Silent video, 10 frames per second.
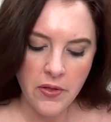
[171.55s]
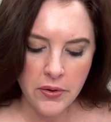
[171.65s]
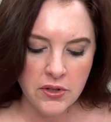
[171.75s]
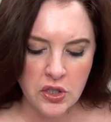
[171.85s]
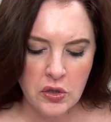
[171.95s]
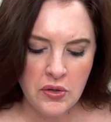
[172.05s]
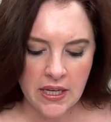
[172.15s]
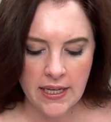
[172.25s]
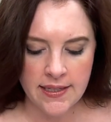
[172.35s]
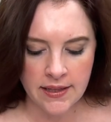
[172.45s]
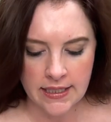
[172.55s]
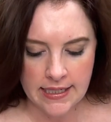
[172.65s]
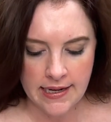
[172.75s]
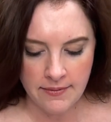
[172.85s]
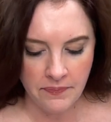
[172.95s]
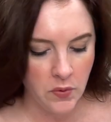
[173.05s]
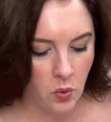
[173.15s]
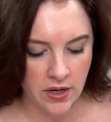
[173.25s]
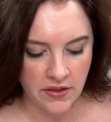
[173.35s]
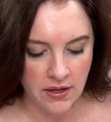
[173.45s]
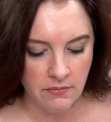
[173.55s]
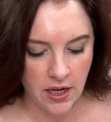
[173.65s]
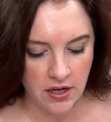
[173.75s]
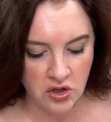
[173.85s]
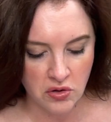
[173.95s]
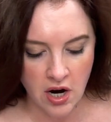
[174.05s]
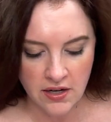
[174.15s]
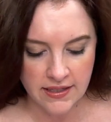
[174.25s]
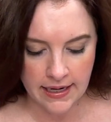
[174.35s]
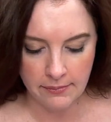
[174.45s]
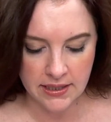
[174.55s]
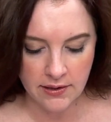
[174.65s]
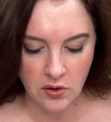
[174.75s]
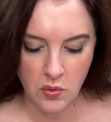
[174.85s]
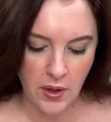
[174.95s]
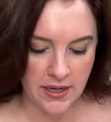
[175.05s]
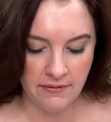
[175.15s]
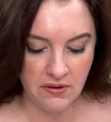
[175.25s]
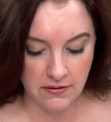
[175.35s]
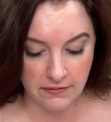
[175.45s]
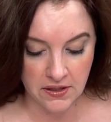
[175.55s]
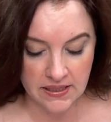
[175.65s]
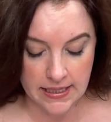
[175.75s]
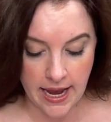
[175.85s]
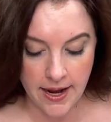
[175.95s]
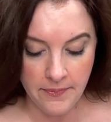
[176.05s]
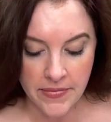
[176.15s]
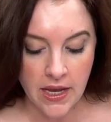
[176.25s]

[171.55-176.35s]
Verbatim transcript: There were two new kids on the team. One of them, Gerard Sampson, quit after the first day.